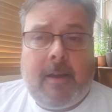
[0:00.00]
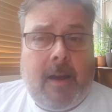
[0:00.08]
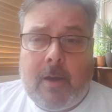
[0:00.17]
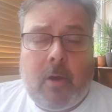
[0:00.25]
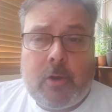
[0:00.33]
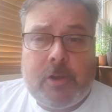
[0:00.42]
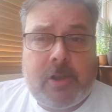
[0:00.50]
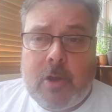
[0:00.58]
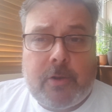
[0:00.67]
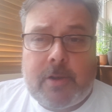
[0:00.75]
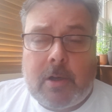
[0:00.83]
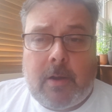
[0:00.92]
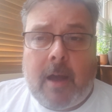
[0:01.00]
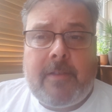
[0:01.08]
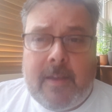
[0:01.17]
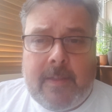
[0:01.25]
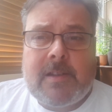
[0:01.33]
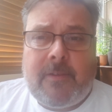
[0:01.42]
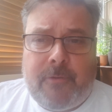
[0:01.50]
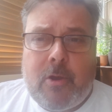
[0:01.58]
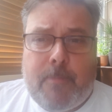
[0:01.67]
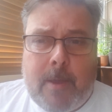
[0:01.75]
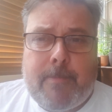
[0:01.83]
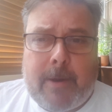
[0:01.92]
I, honest to God, don't know. I think there's a
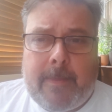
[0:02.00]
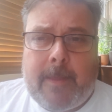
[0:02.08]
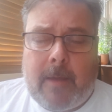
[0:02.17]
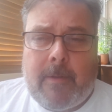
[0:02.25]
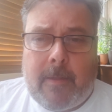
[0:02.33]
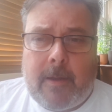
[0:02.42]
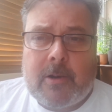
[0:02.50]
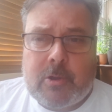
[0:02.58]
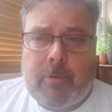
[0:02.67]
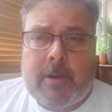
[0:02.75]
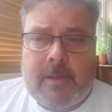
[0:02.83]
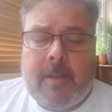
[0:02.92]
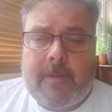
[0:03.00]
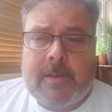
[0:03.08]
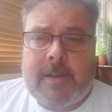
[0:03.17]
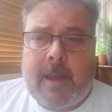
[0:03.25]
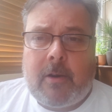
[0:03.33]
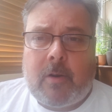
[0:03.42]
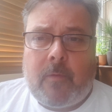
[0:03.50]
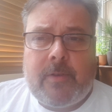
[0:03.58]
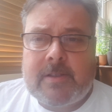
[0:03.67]
few people in there that they're scared of.